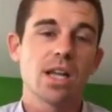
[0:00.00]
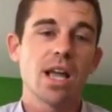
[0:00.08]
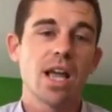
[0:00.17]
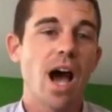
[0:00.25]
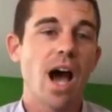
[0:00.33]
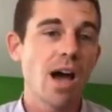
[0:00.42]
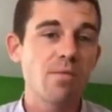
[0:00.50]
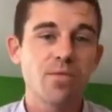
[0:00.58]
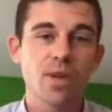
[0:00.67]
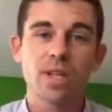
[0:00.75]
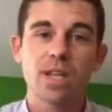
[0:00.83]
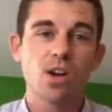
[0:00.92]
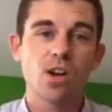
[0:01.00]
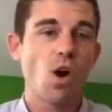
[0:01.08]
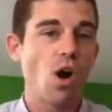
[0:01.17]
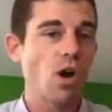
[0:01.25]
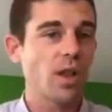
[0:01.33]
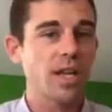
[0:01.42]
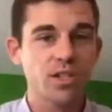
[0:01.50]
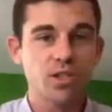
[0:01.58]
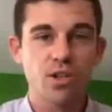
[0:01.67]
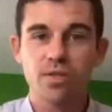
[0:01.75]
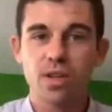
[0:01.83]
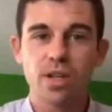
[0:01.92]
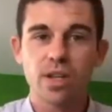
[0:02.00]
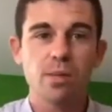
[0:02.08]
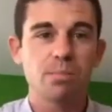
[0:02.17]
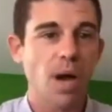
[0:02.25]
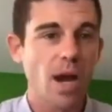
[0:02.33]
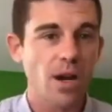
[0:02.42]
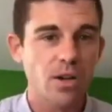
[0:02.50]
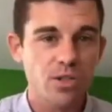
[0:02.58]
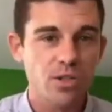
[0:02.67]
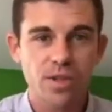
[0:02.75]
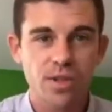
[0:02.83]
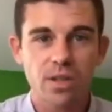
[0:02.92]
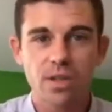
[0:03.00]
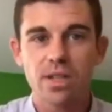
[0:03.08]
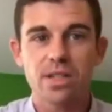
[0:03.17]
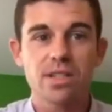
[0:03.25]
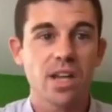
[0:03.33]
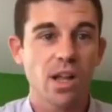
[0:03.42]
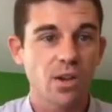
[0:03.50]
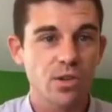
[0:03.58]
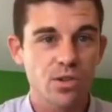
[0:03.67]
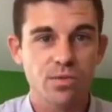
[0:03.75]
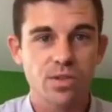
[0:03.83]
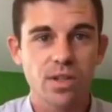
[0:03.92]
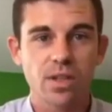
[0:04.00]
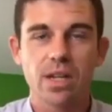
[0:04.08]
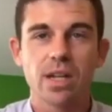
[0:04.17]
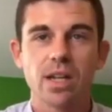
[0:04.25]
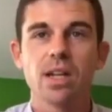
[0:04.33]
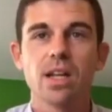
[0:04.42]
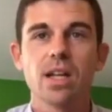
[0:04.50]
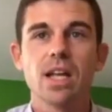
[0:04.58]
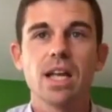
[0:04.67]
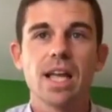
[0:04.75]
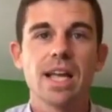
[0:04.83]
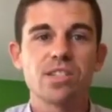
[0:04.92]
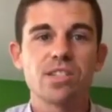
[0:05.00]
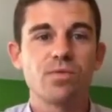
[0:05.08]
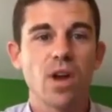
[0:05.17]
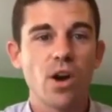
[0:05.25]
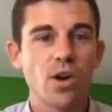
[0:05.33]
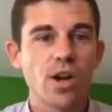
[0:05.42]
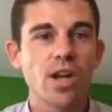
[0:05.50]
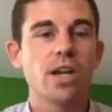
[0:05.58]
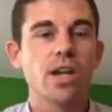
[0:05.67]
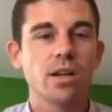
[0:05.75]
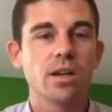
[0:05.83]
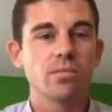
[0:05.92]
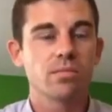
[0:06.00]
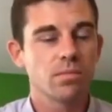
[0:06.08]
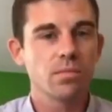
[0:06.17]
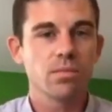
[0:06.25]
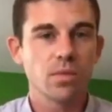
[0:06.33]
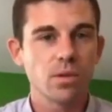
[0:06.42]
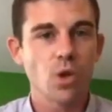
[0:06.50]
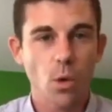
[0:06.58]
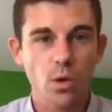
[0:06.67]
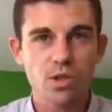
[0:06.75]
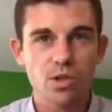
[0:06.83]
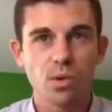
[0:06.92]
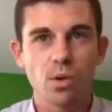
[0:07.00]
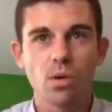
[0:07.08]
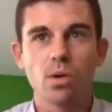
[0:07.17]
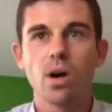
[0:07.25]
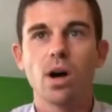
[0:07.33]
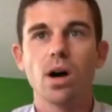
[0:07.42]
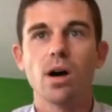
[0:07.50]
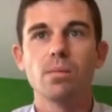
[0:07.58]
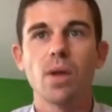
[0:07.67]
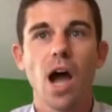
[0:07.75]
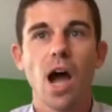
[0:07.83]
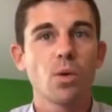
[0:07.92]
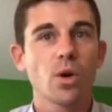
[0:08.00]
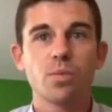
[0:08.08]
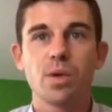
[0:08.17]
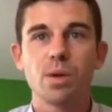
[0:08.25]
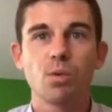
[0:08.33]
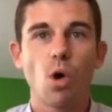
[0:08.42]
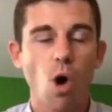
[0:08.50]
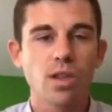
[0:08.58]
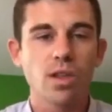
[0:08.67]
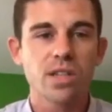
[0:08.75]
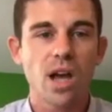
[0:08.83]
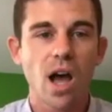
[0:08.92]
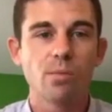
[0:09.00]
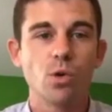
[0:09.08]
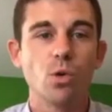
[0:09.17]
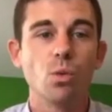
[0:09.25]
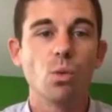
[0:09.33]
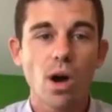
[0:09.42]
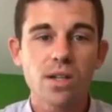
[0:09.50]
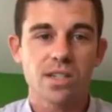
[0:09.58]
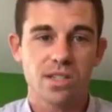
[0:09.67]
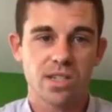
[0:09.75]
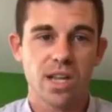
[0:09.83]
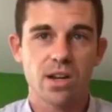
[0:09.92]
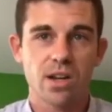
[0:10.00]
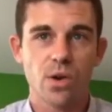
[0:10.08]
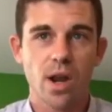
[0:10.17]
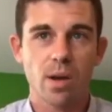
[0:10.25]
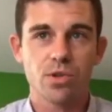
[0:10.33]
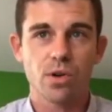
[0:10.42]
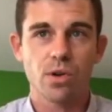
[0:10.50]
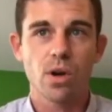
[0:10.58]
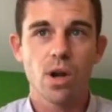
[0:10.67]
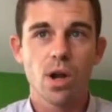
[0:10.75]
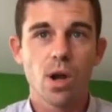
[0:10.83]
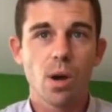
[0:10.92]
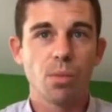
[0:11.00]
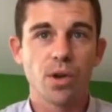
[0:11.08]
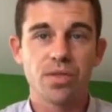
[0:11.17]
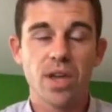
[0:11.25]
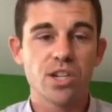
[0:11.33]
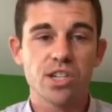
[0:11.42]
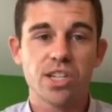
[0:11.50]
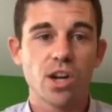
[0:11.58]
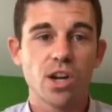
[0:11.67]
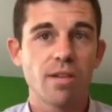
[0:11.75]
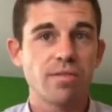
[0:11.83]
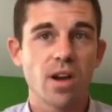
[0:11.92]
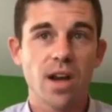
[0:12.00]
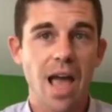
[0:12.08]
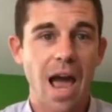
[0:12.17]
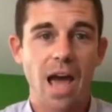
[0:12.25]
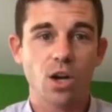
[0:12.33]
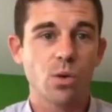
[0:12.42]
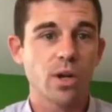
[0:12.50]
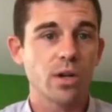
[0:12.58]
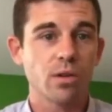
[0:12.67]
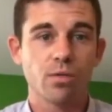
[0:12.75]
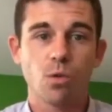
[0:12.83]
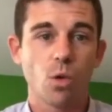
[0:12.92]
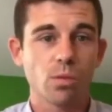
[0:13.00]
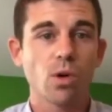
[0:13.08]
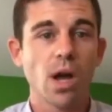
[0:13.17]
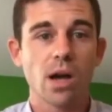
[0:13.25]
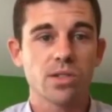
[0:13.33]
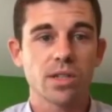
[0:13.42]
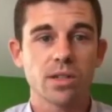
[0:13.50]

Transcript: I'm feeling it. All agents are feeling it. Buyers are feeling it. Sellers are feeling it. It's very noticeable. I work with people all the time who want to stay in New Hampshire, but they just cannot find adequate and affordable housing.